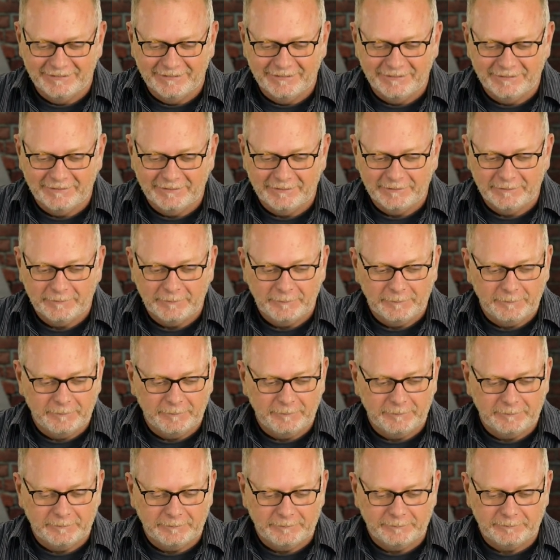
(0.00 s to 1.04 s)

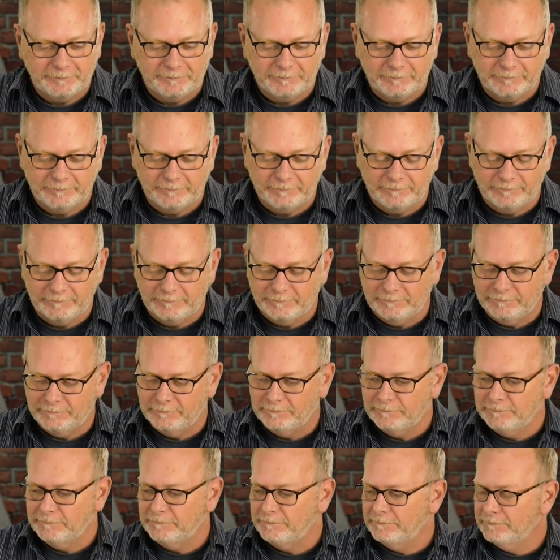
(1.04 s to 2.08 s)

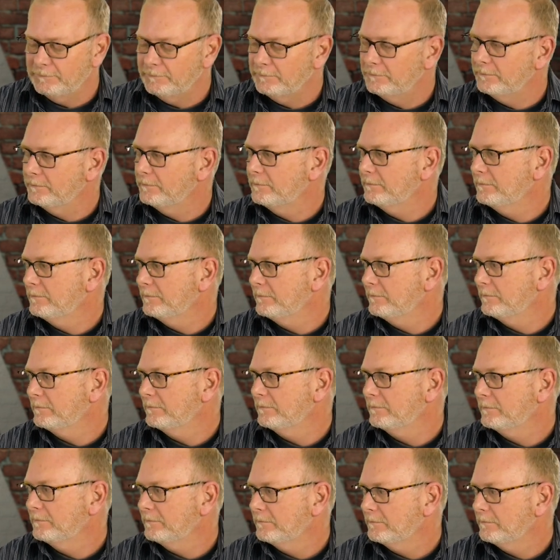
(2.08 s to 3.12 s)

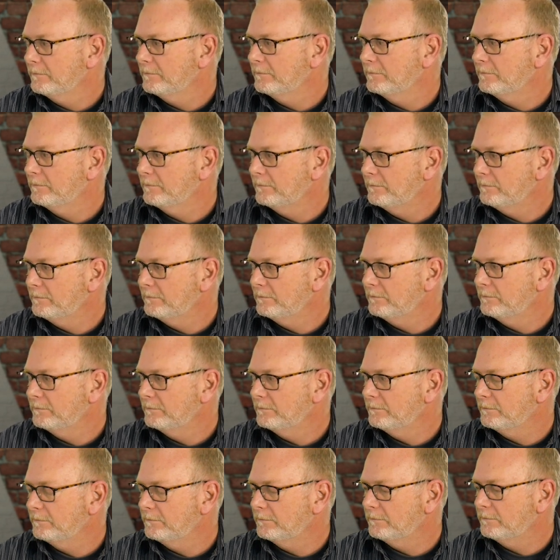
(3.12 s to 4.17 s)

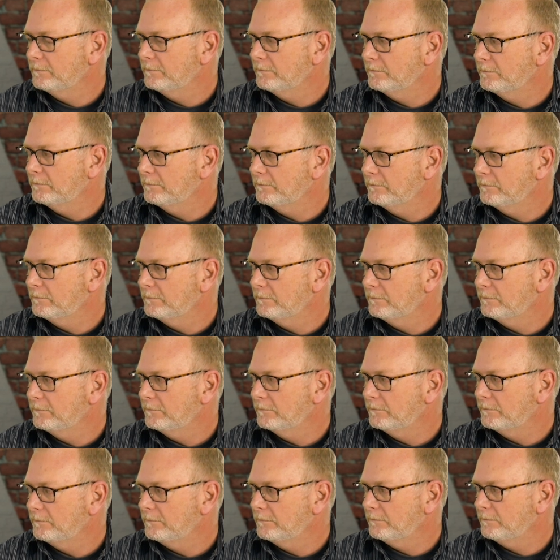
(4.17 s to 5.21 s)

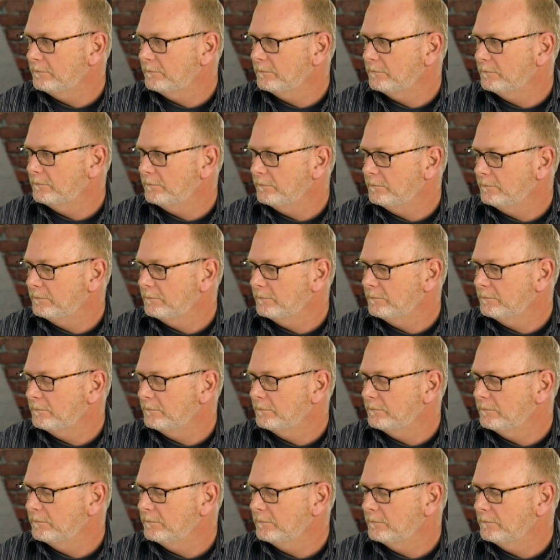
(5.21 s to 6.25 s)

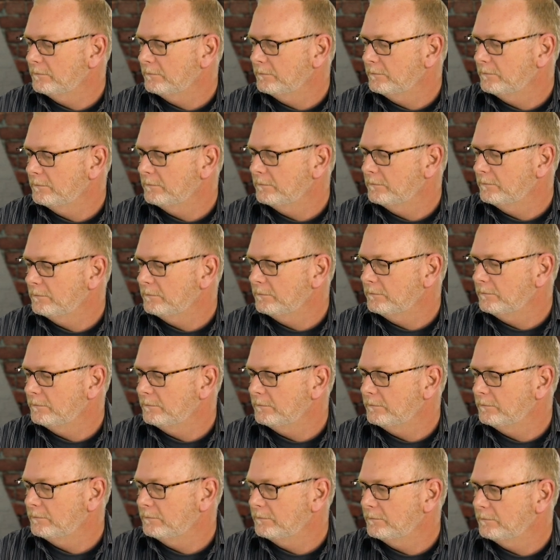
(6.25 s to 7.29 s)

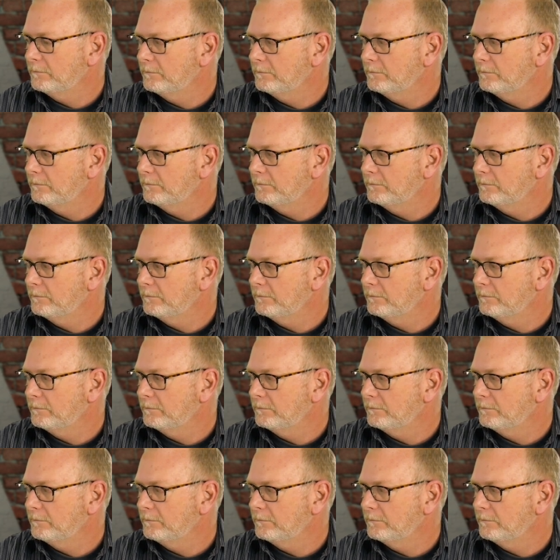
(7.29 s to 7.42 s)
This person isn't speaking.